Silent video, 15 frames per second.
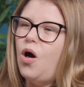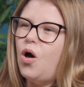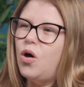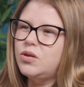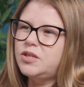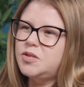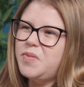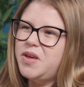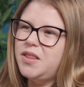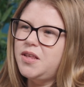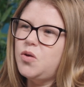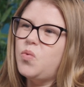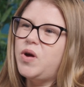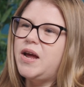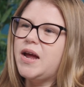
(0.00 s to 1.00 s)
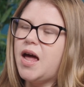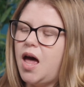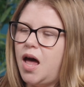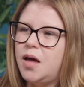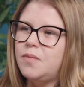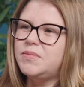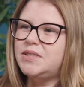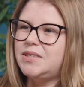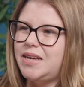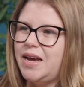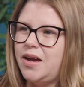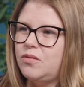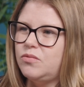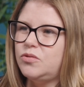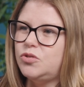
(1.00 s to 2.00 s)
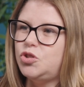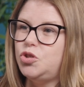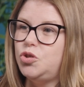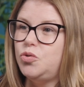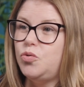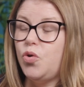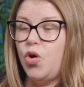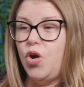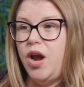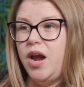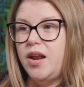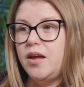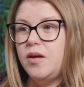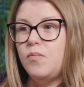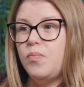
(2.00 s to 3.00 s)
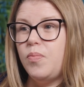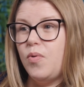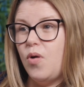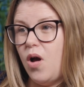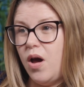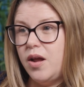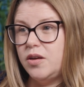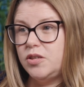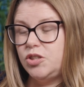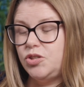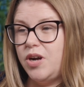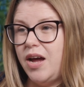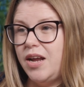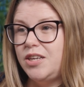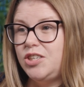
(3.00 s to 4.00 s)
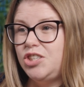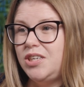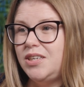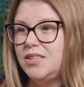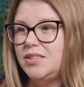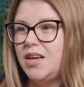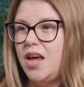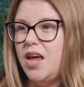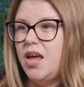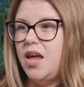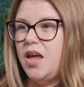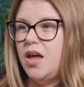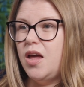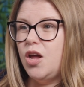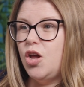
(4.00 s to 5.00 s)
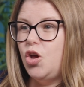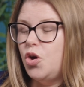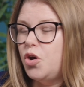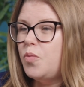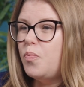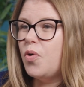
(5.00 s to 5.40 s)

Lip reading: Ultimately, when it comes down to creating product strategies, good